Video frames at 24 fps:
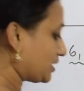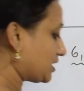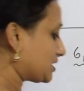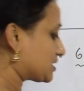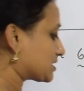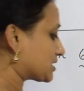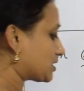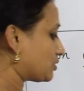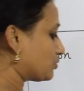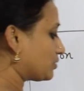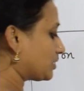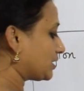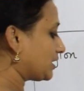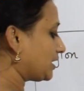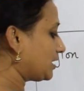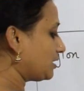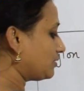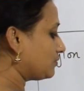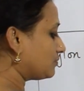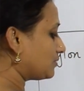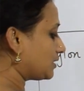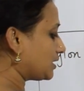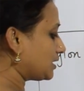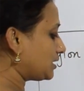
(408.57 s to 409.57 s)
Let's count
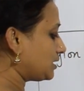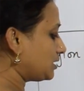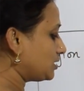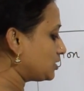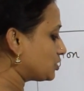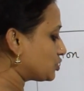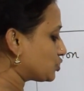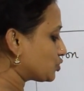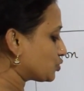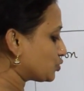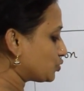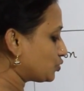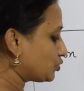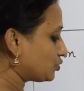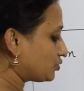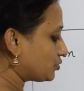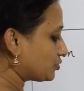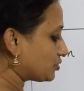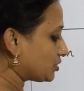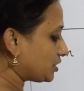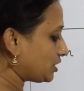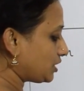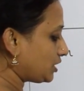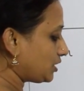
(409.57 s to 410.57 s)
again. 1, 2,
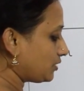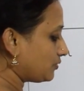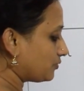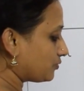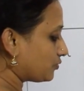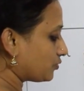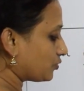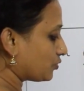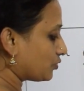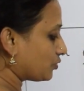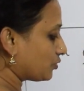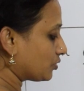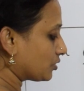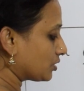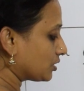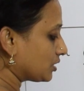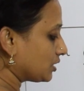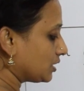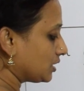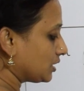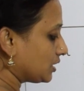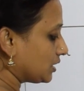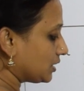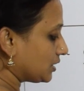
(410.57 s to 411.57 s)
3, 4.
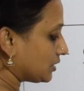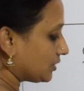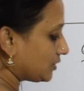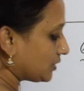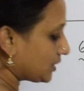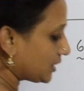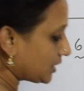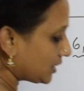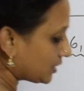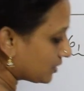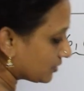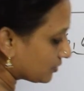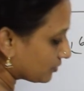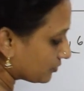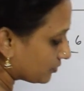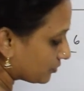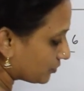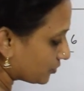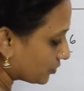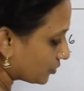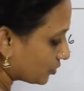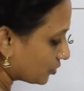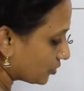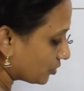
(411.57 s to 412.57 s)
Right?
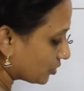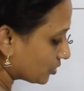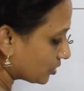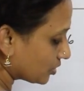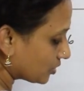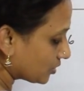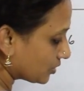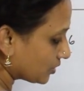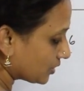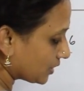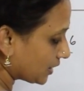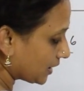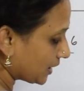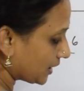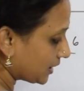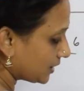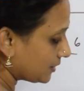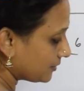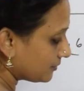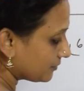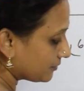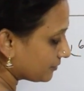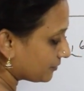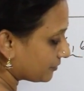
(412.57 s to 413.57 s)
4
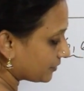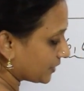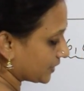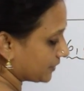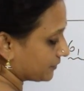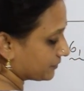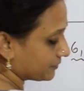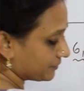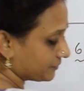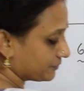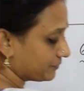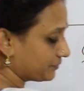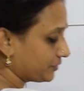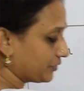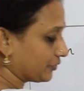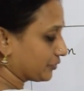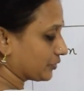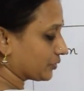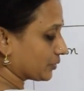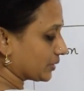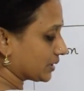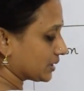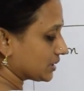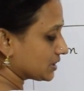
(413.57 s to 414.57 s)
and 5.
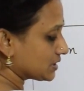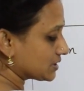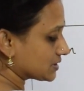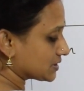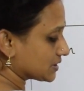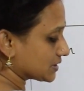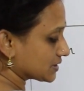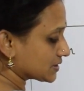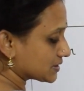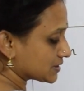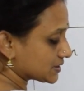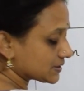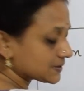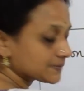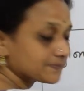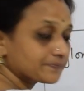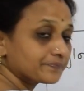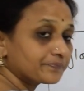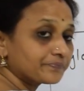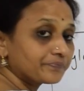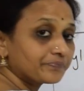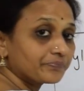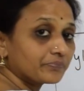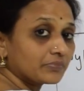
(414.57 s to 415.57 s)
Fifth one is
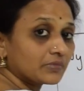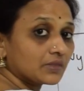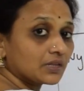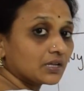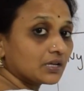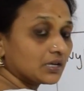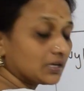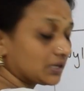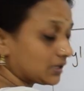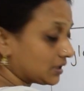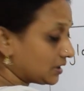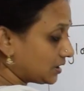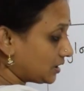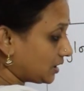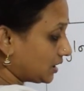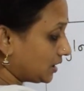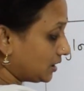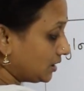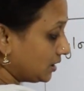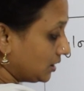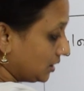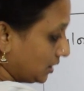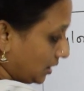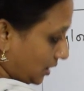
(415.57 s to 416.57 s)
this.
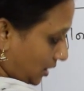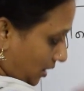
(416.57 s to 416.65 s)
Done.